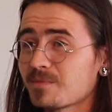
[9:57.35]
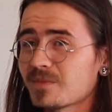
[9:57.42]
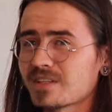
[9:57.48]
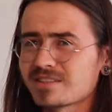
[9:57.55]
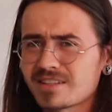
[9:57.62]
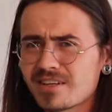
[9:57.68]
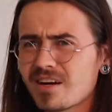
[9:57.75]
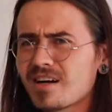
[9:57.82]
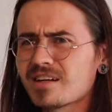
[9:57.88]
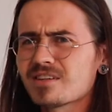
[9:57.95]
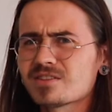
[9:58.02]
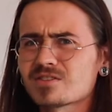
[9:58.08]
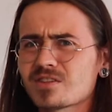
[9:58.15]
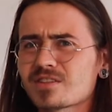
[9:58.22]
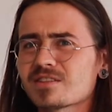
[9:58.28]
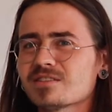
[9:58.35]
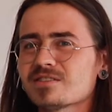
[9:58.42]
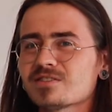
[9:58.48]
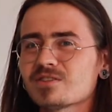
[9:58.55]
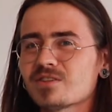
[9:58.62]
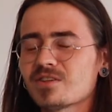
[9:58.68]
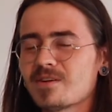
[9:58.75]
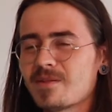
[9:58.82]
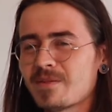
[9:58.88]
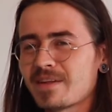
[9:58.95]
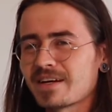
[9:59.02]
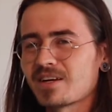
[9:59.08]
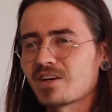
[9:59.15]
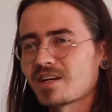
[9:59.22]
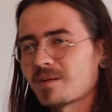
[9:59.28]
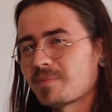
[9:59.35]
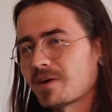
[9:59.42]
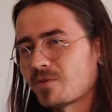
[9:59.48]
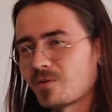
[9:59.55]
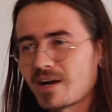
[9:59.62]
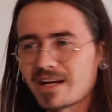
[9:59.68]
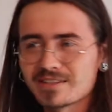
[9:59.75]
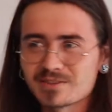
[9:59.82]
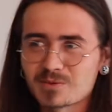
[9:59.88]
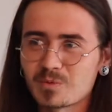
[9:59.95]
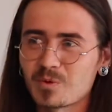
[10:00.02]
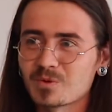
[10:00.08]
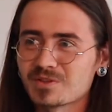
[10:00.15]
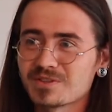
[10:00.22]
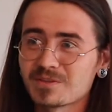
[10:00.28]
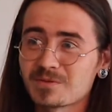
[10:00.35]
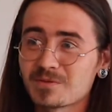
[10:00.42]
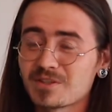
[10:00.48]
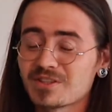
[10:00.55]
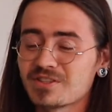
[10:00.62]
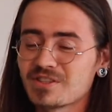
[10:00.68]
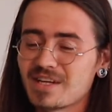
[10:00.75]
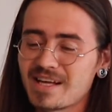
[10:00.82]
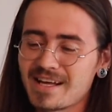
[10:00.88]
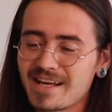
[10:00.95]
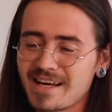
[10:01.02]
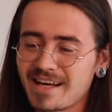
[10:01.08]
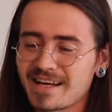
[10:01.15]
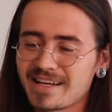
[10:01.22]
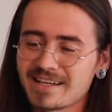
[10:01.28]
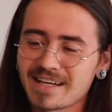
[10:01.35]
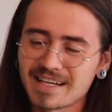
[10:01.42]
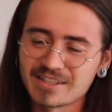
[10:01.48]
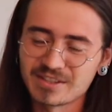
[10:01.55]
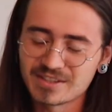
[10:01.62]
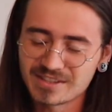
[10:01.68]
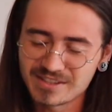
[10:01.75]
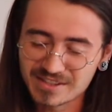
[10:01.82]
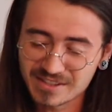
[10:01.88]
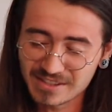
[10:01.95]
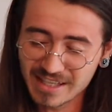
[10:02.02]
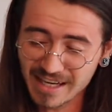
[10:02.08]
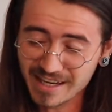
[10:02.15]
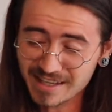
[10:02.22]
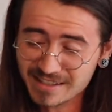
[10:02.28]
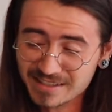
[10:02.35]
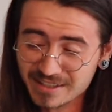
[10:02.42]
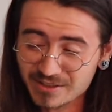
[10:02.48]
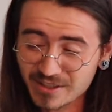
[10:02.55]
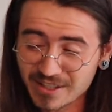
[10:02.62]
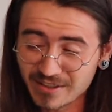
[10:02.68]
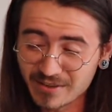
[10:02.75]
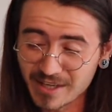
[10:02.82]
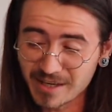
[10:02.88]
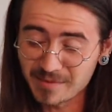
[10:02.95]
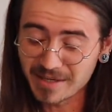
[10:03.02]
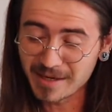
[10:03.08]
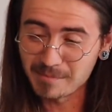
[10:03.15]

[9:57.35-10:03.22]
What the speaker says: I was like, yeah, I got chocolates. So I got up, I ran towards the fridge, and as I tried to grab it, I